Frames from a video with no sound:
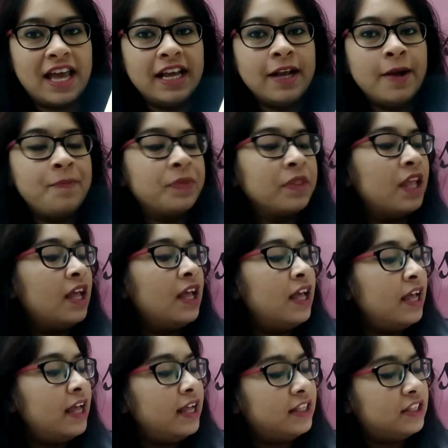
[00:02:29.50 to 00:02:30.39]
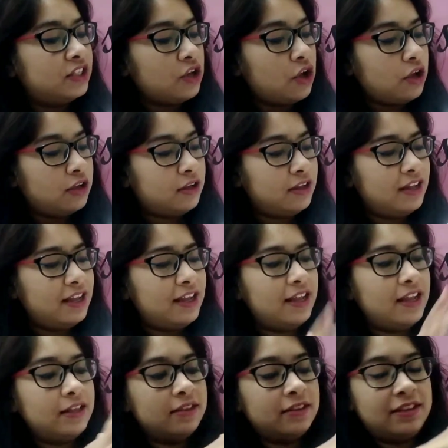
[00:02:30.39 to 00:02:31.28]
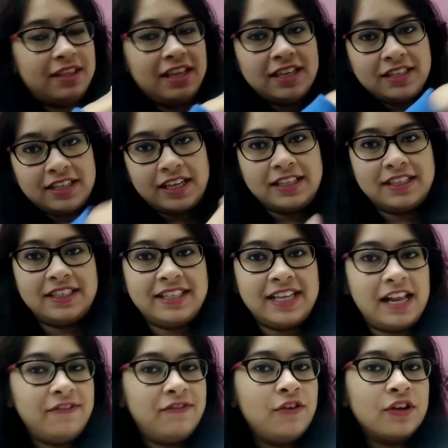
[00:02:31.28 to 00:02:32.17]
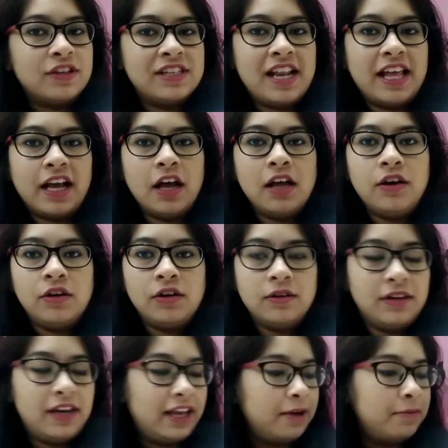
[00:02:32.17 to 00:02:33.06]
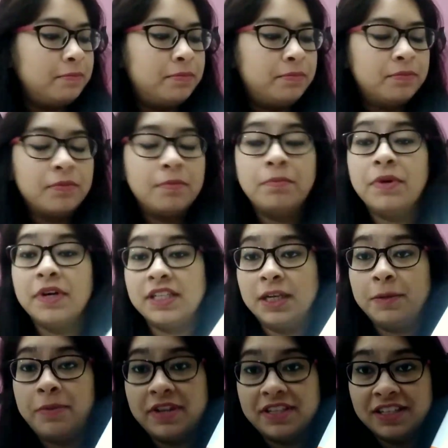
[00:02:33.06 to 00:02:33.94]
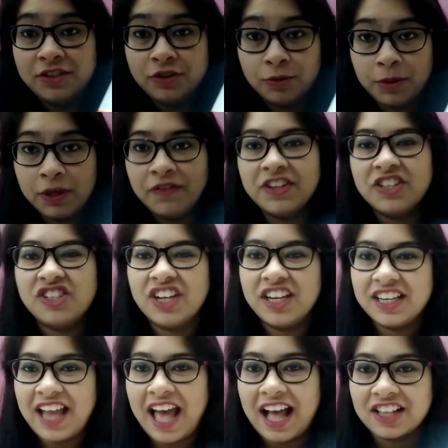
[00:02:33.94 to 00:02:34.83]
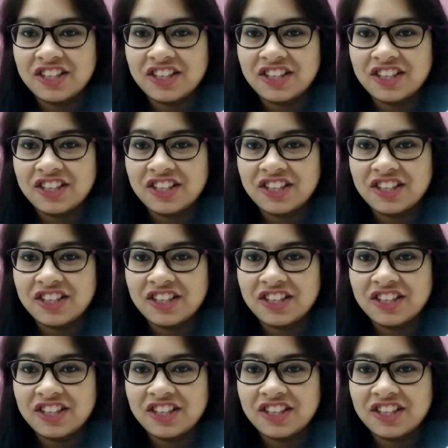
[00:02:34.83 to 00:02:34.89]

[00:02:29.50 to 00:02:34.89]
like. This itself looks like a birthday present to me, which it